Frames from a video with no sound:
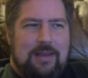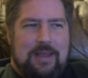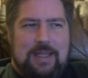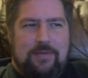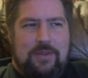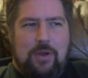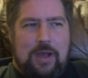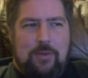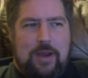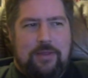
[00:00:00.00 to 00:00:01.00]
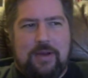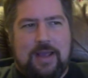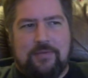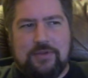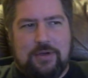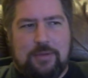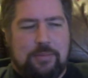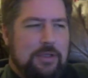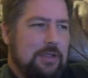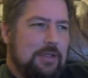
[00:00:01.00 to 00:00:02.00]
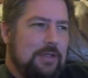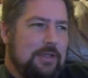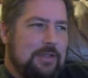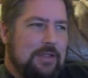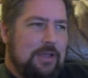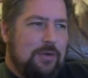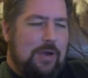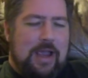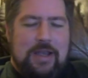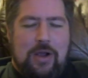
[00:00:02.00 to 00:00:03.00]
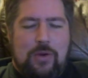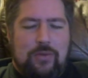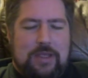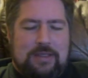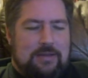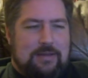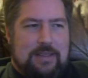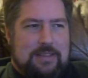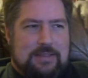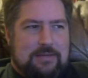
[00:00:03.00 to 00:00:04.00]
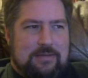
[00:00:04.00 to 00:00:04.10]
And even though I'd rather have Trump, you know, I know that, that